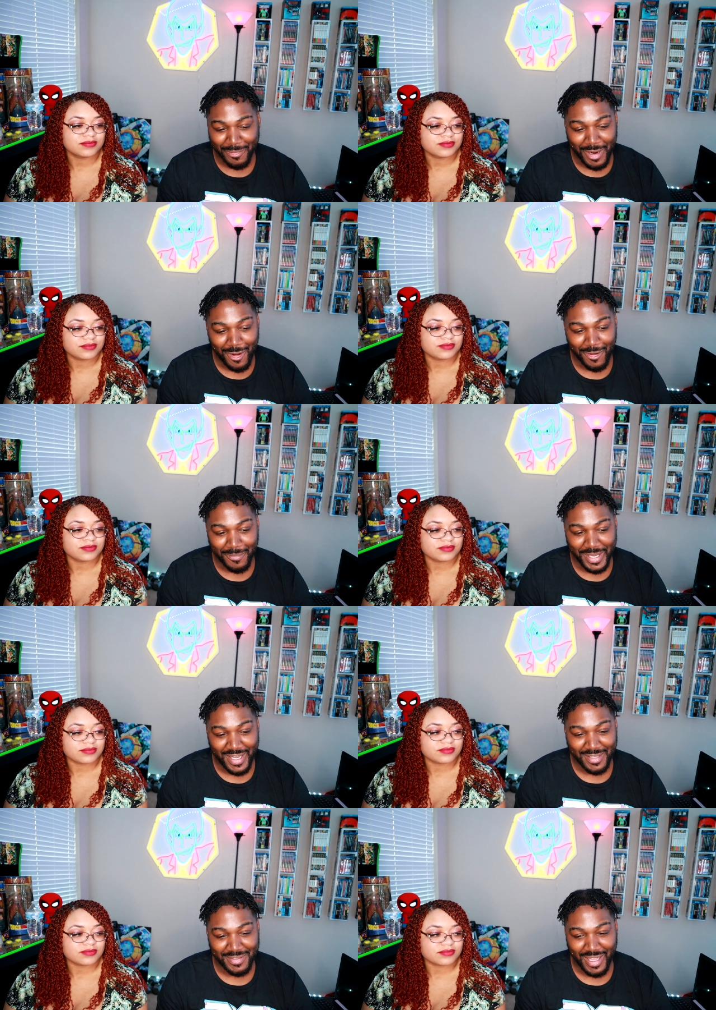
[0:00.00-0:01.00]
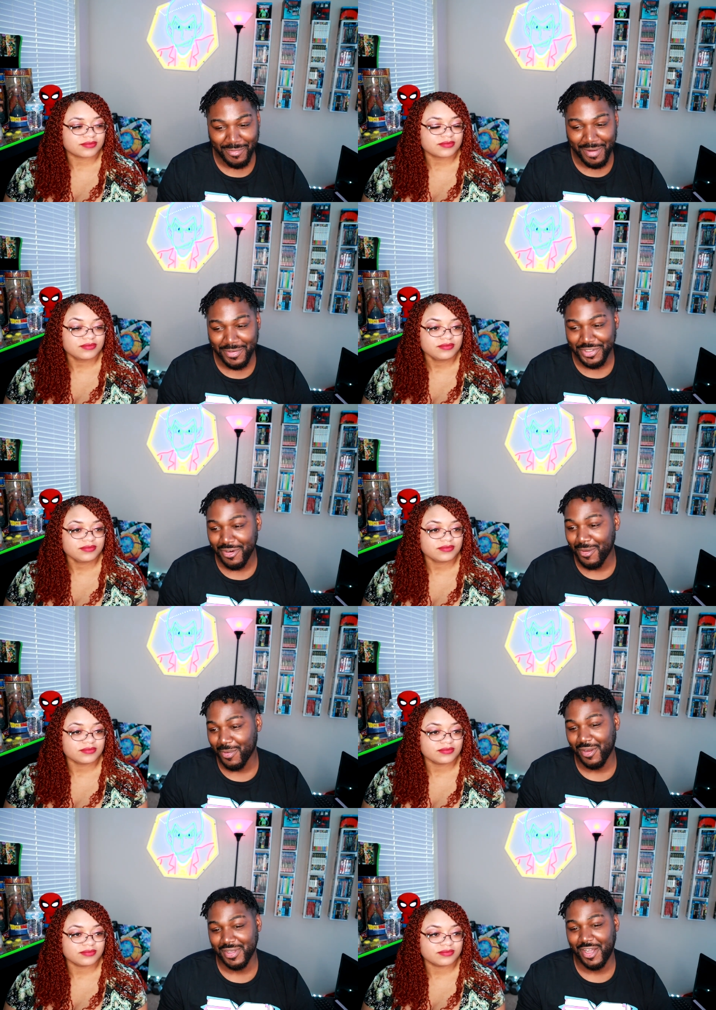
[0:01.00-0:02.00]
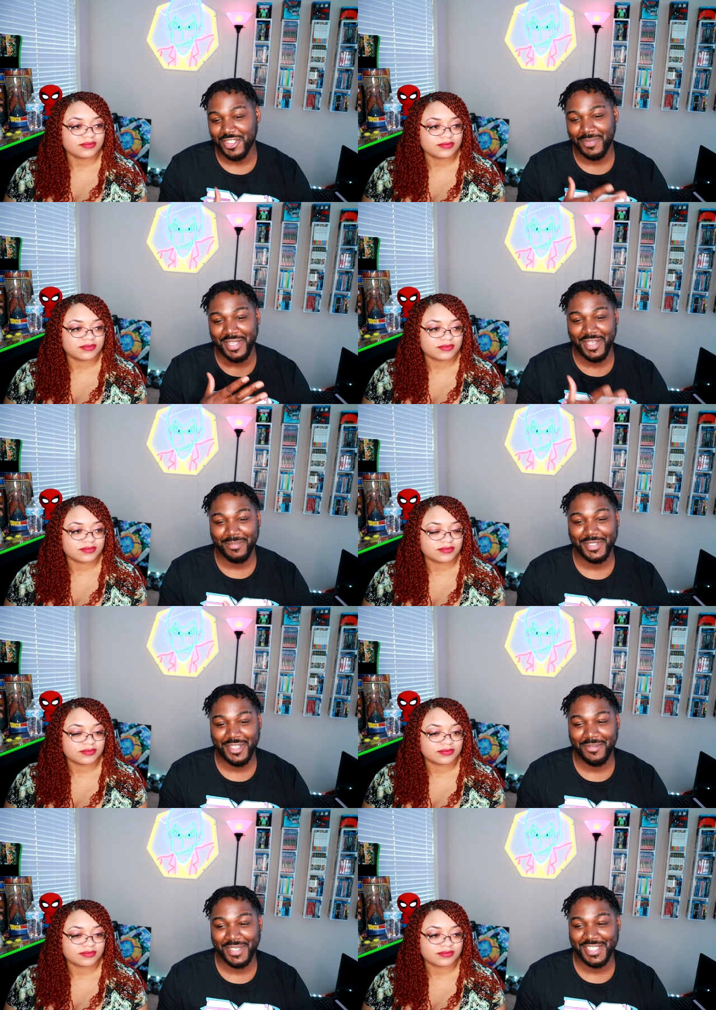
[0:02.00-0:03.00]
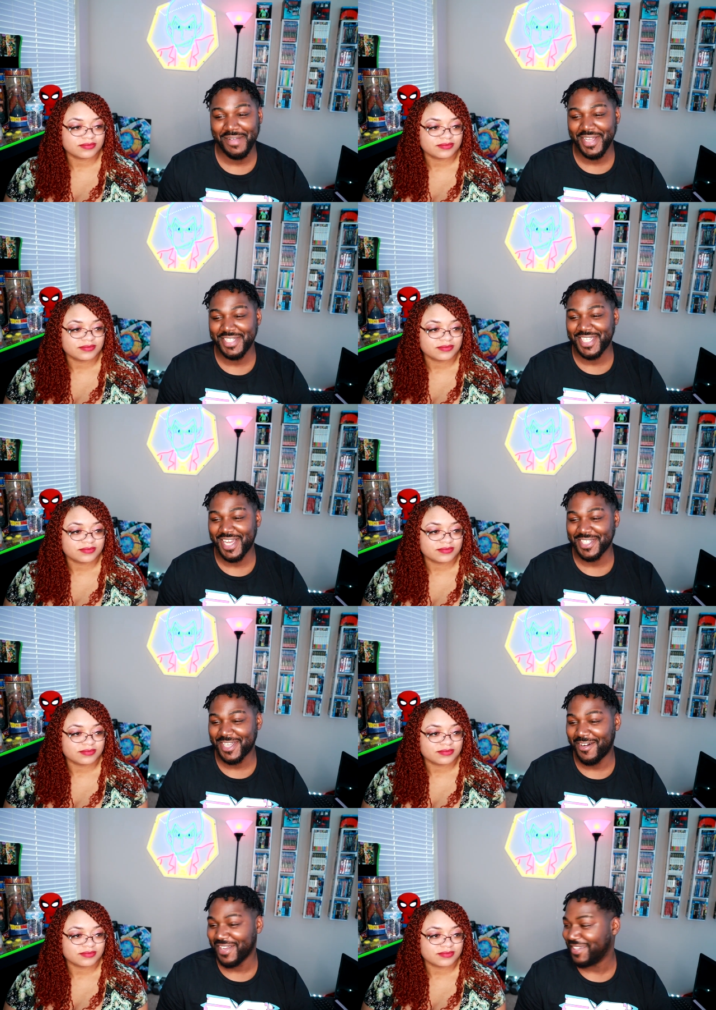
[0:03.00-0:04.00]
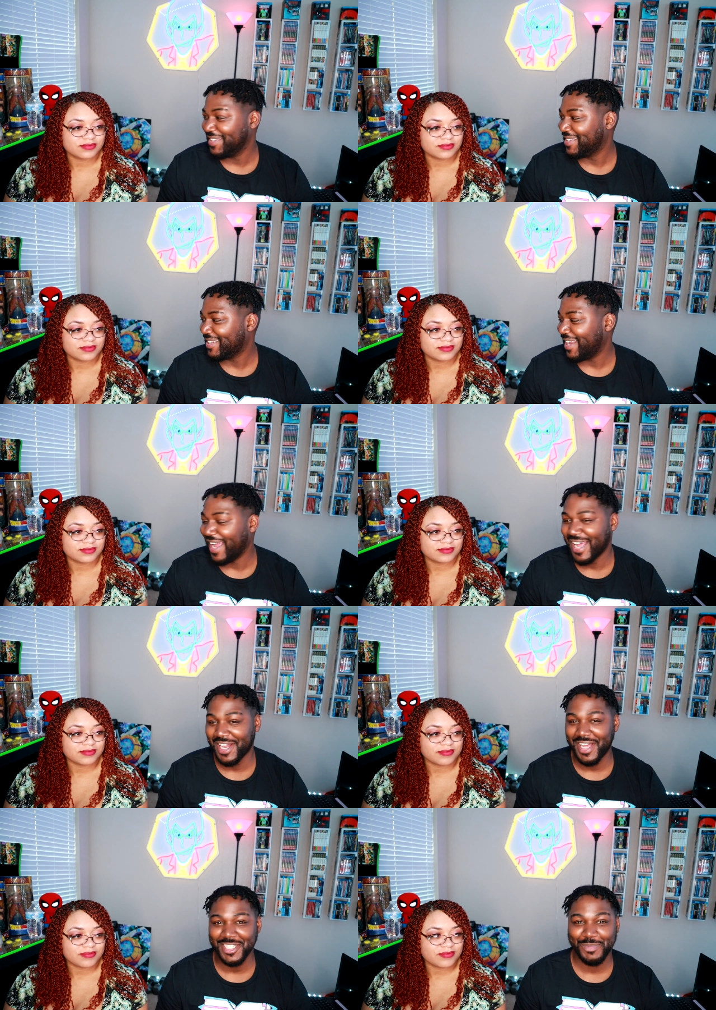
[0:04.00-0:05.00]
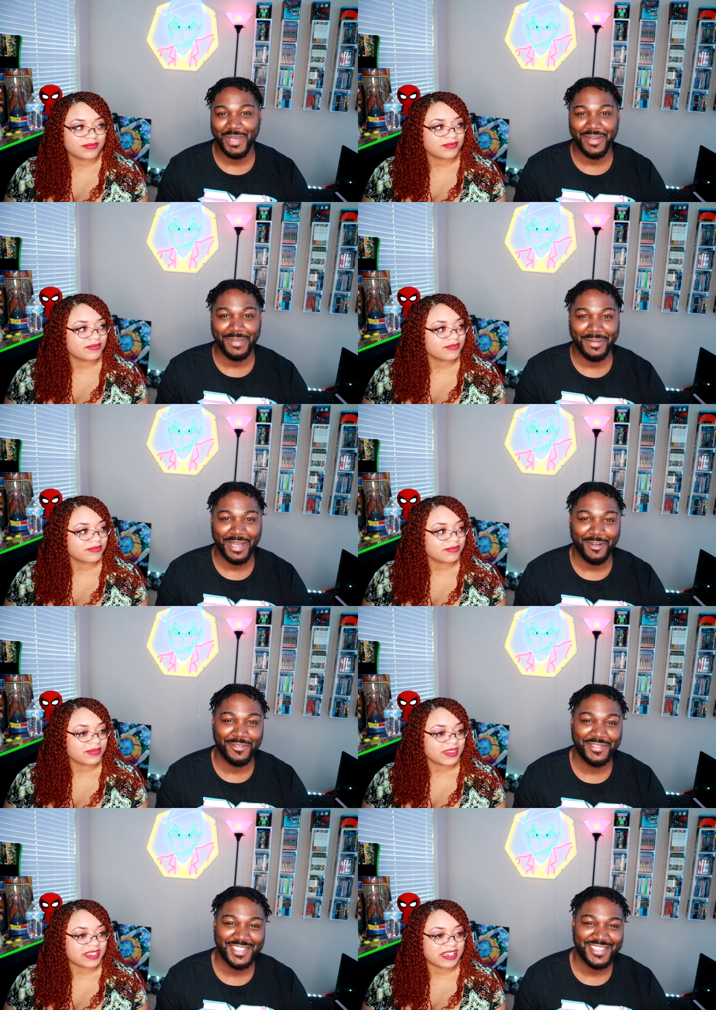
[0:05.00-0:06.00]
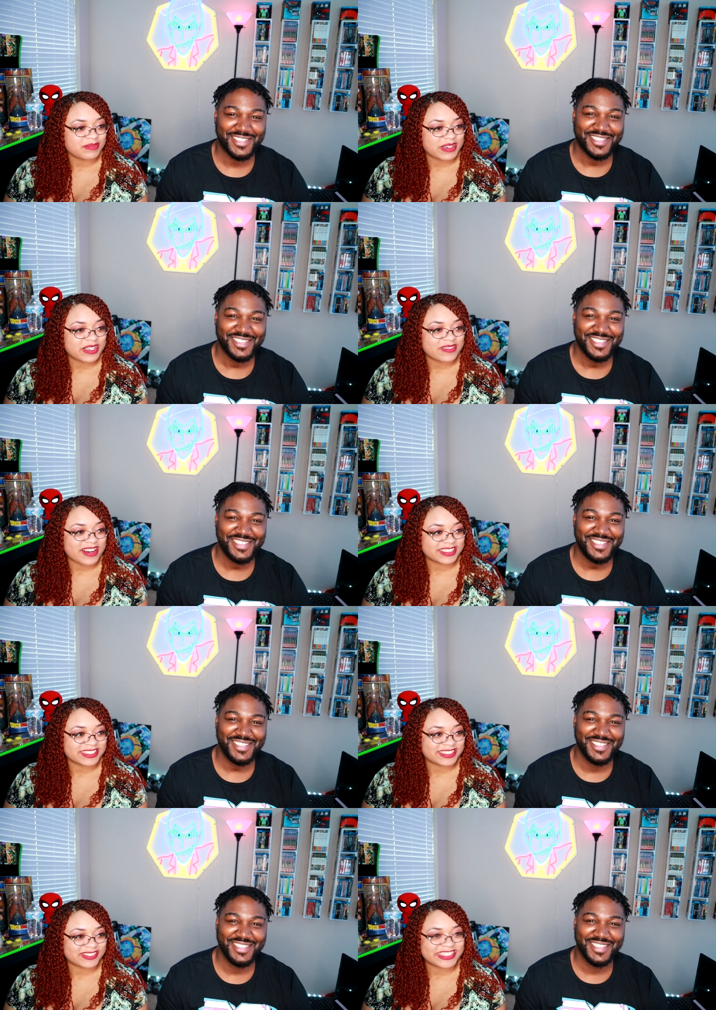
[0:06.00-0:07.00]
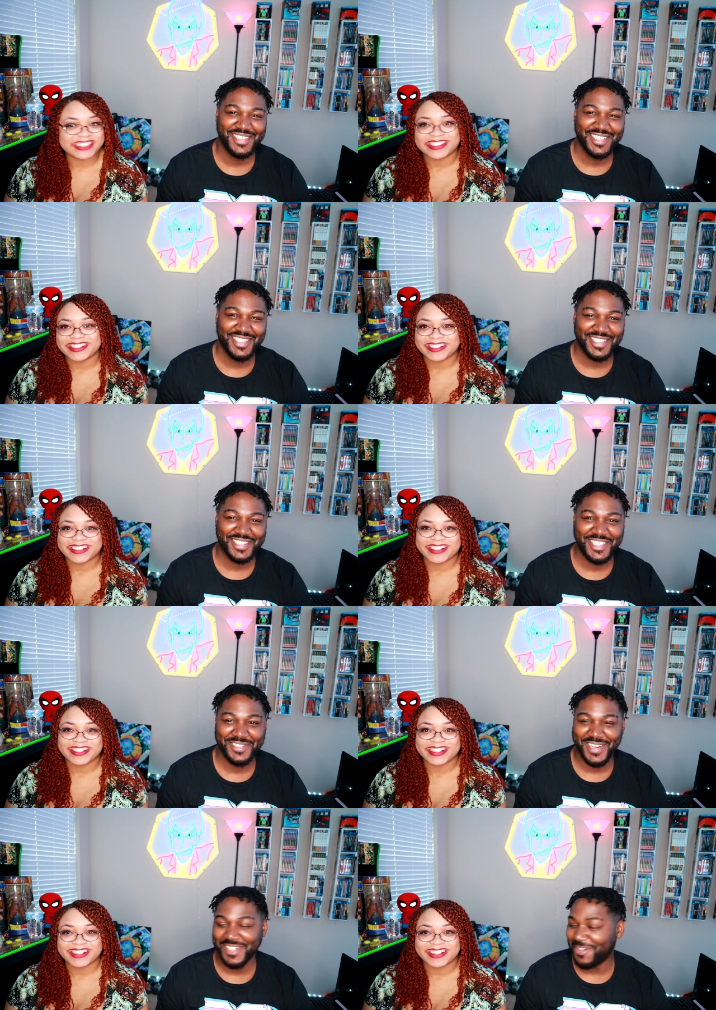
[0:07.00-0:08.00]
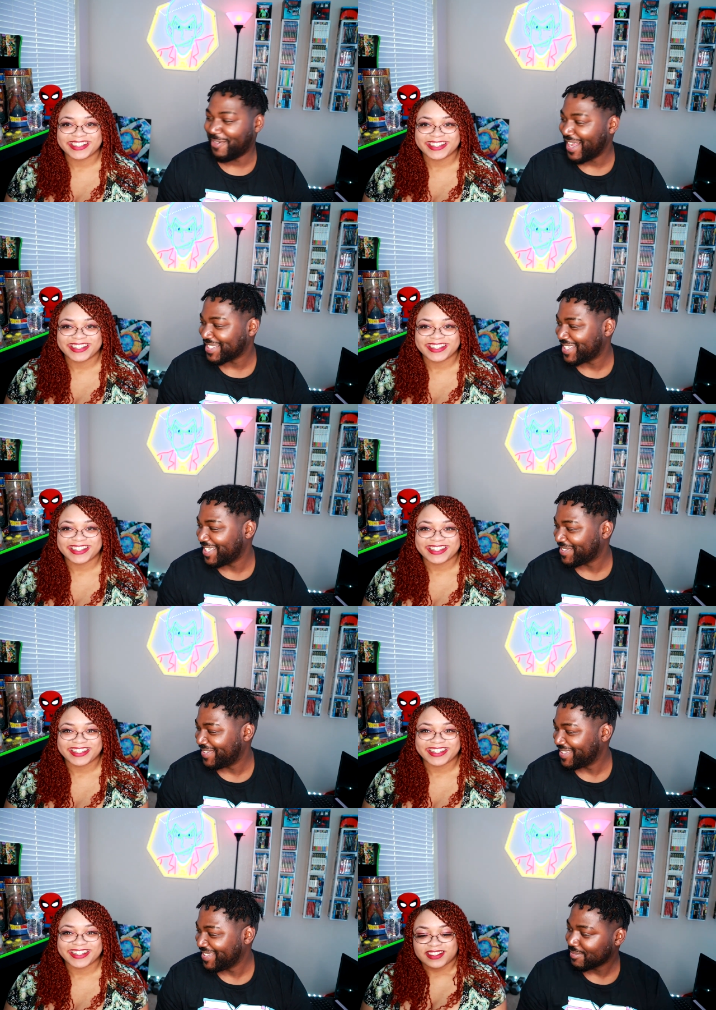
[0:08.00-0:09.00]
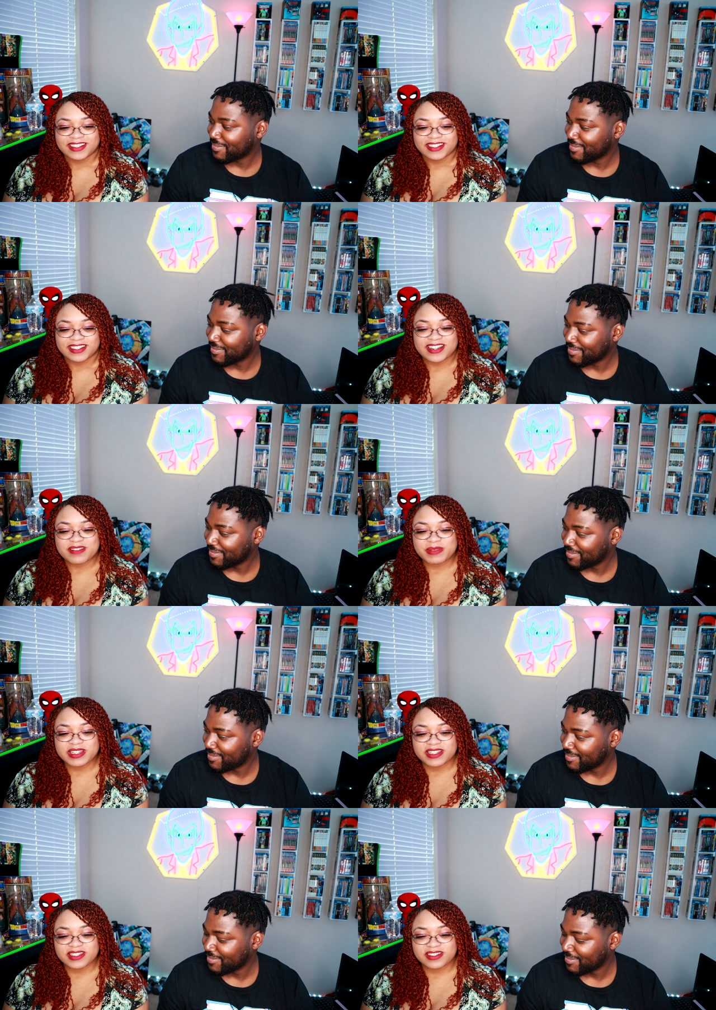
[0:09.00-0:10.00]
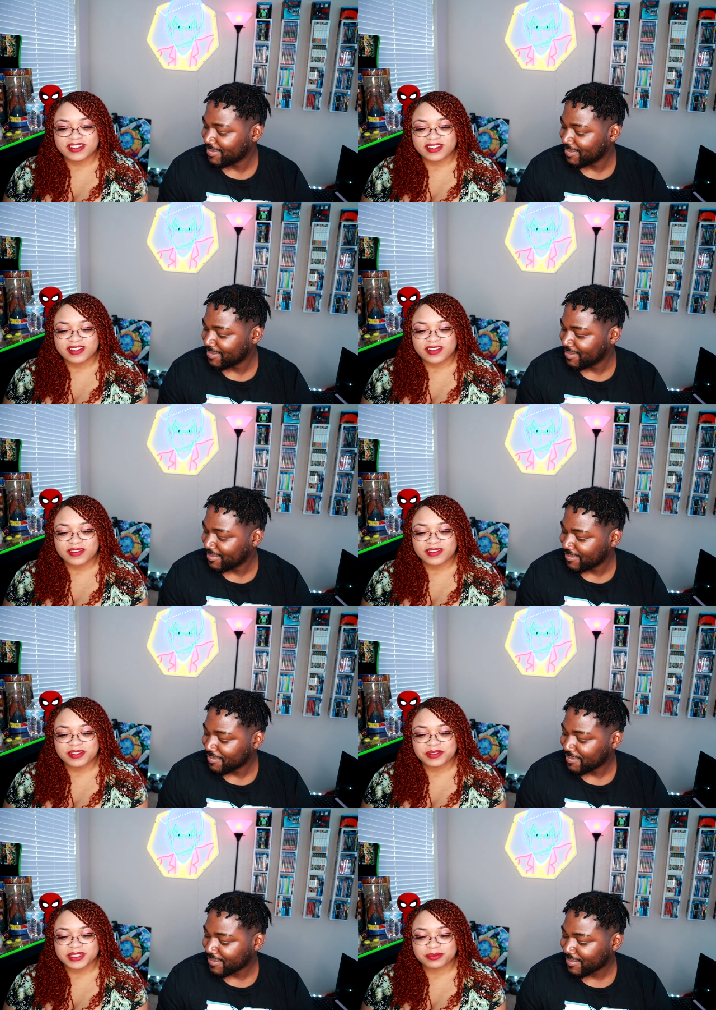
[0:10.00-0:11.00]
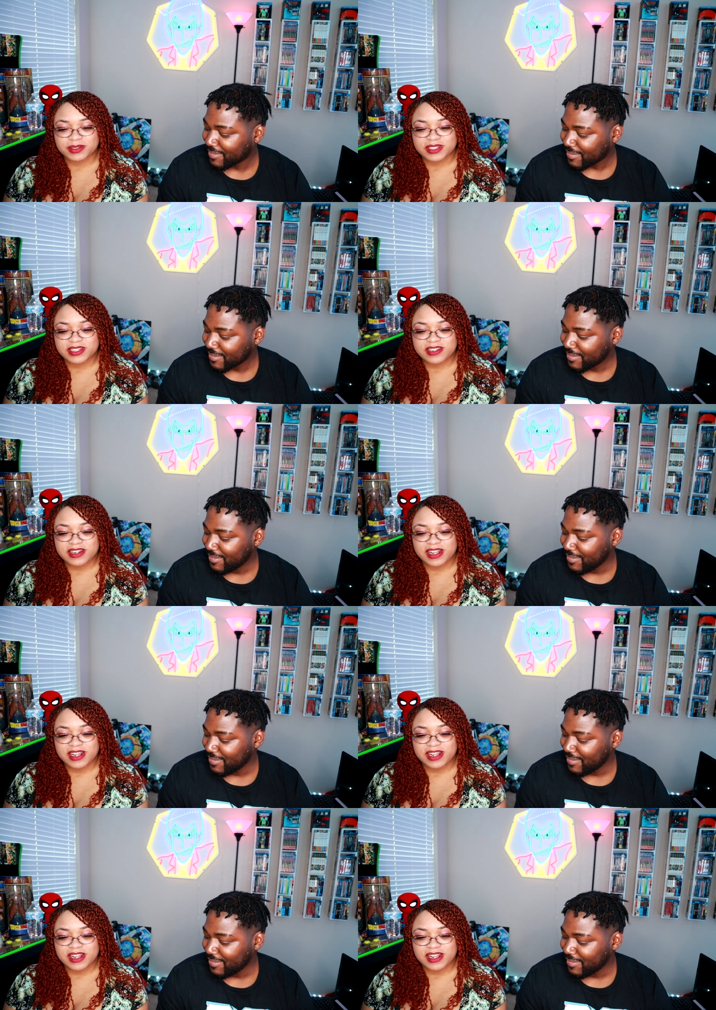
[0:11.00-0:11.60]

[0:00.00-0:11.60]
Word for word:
Speaker 1: wrong, man. Like, what was your overall thoughts about the episode? Because I'm getting tired of talking, and I got a lot of spit in my mouth.
Speaker 2: I'm ready to watch this one.
Speaker 1: She's ready to watch this one.
Speaker 2: I mean, you know, it was pretty good.